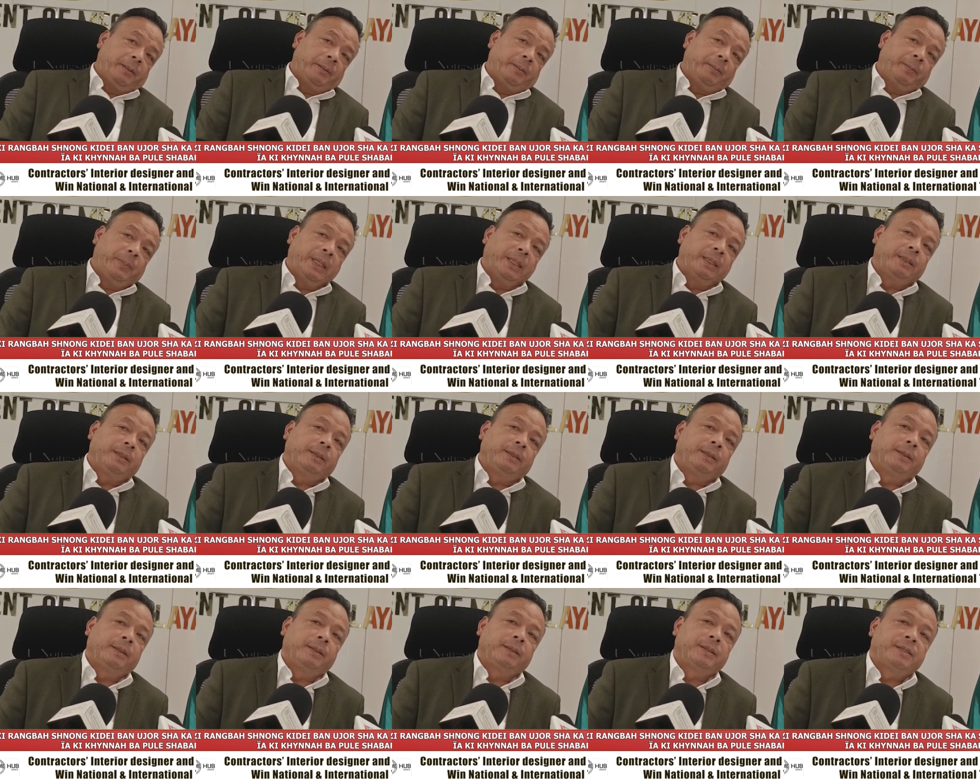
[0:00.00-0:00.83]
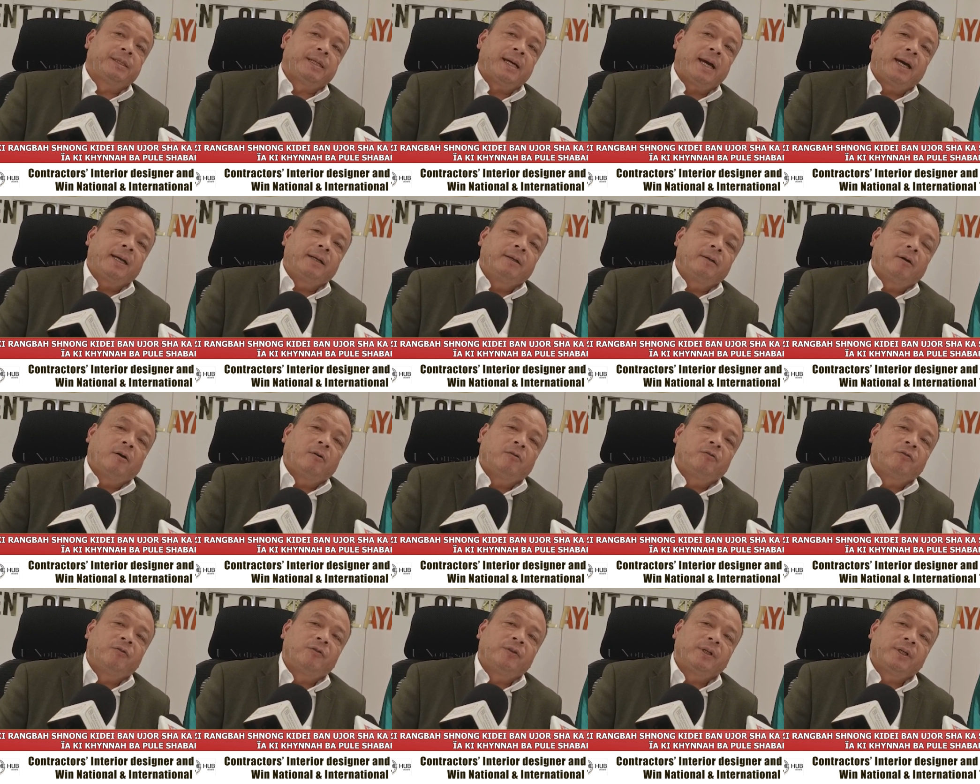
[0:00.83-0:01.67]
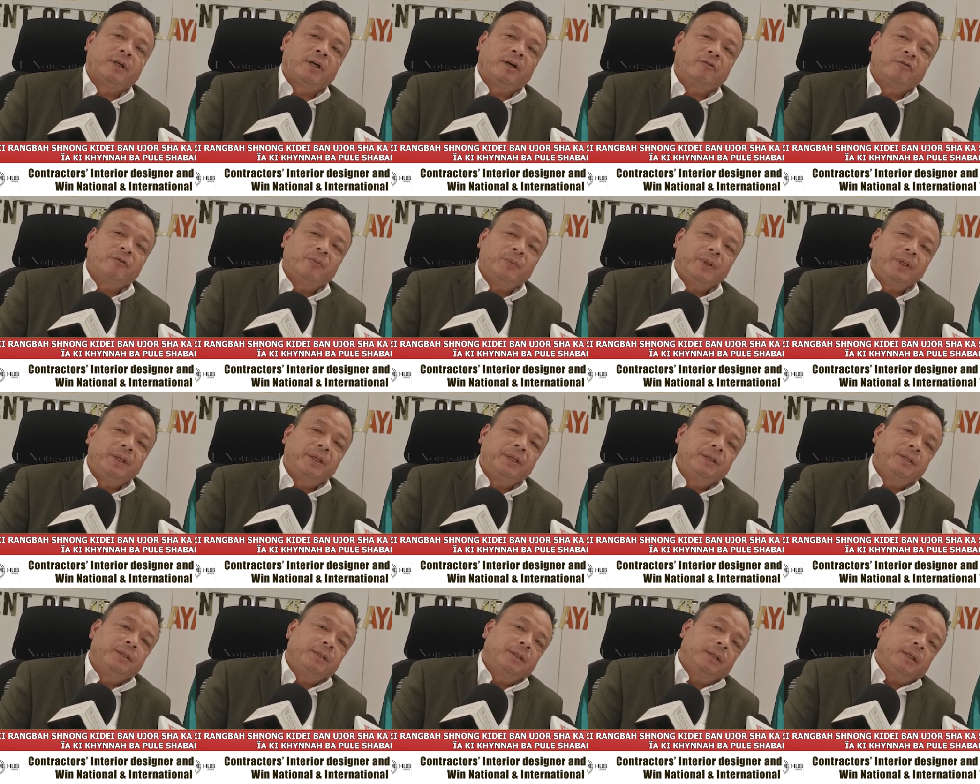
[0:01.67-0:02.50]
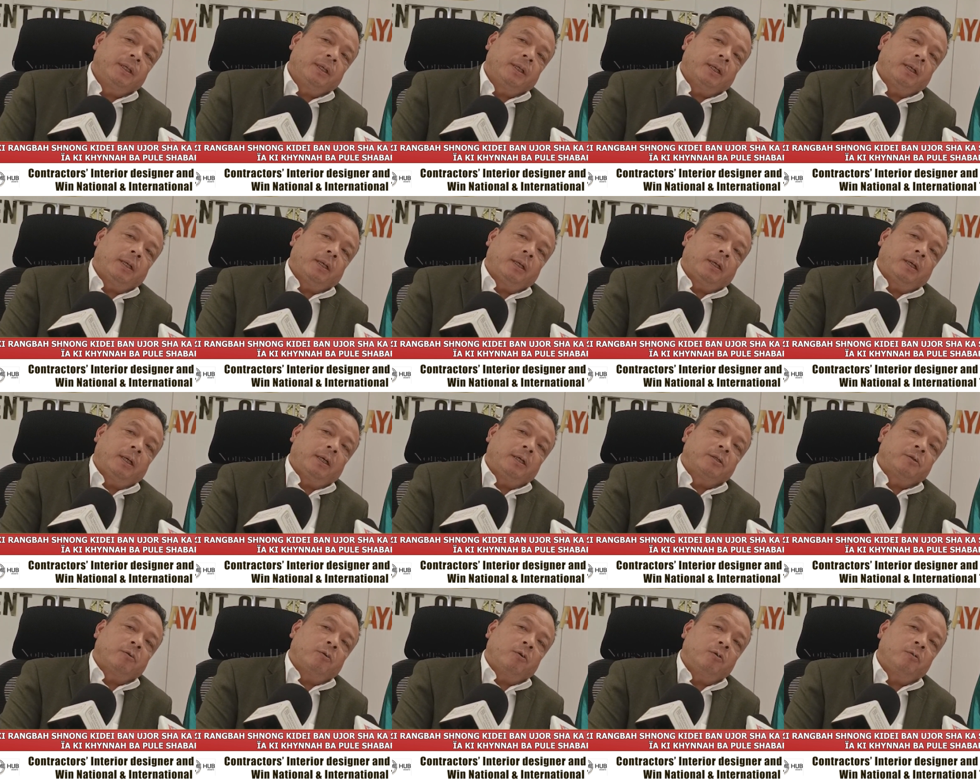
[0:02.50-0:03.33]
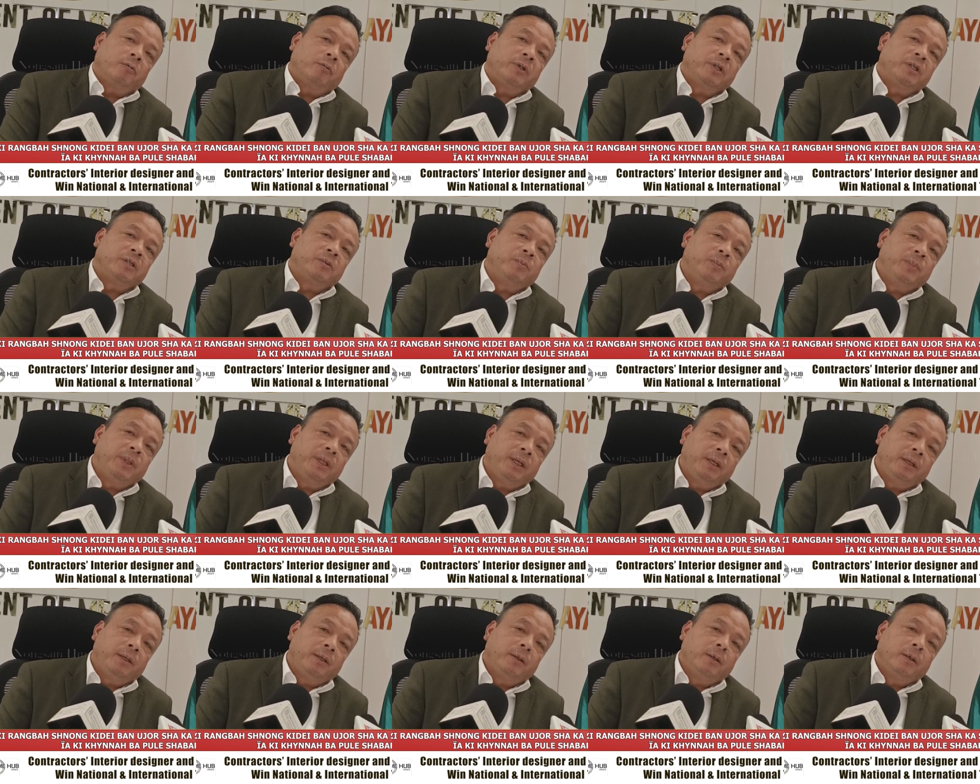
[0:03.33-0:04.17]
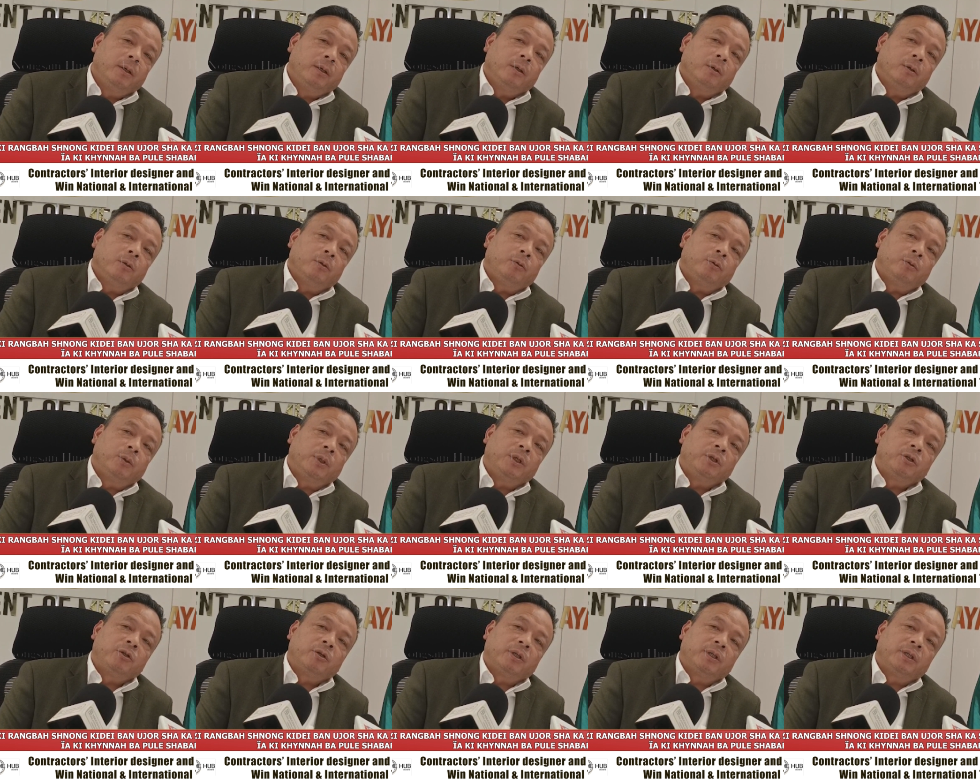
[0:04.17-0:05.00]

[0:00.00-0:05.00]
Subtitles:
but the stand of the government has always been to ensure the